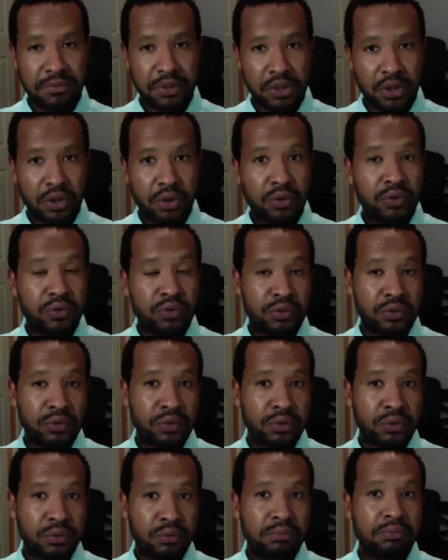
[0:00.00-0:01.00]
go
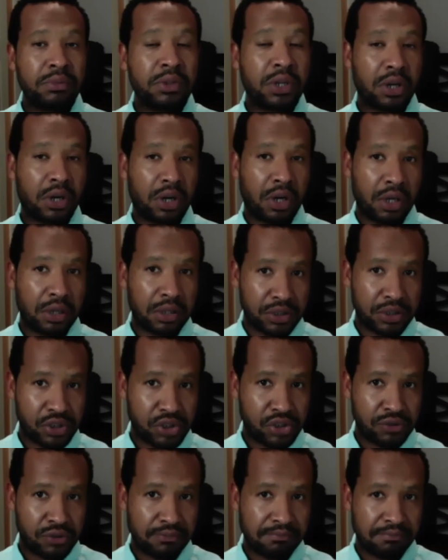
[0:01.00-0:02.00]
to
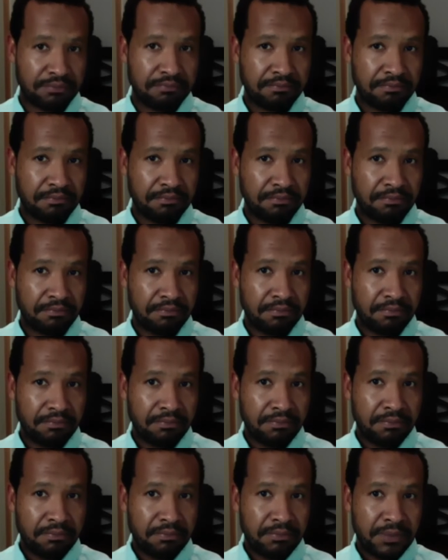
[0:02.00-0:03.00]
college
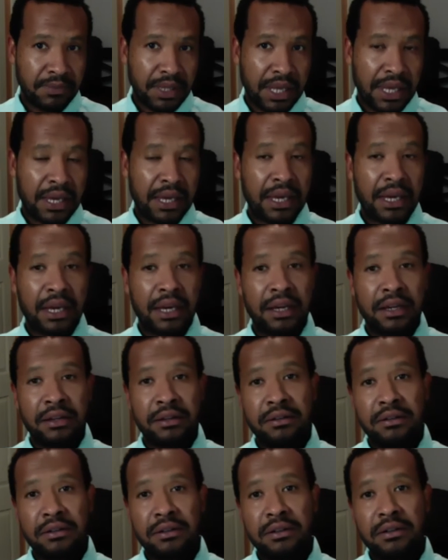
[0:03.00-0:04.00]

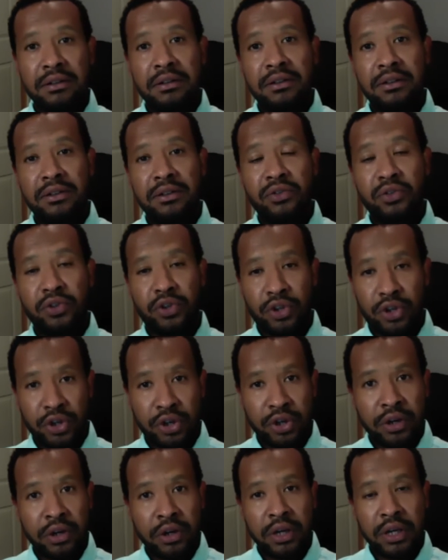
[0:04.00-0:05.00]
and to
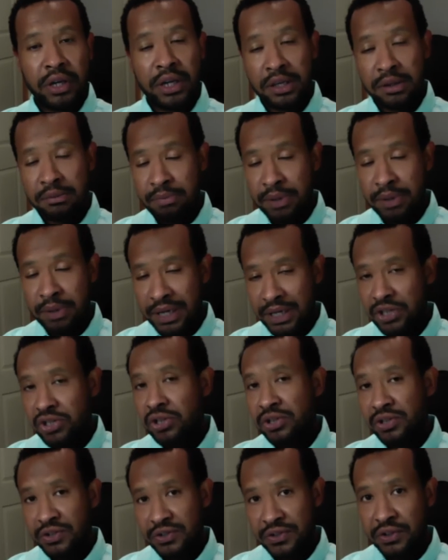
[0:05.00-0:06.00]
earn a
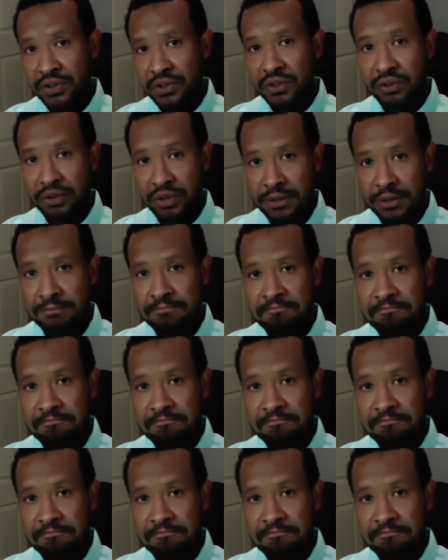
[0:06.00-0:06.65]
bachelor's degree.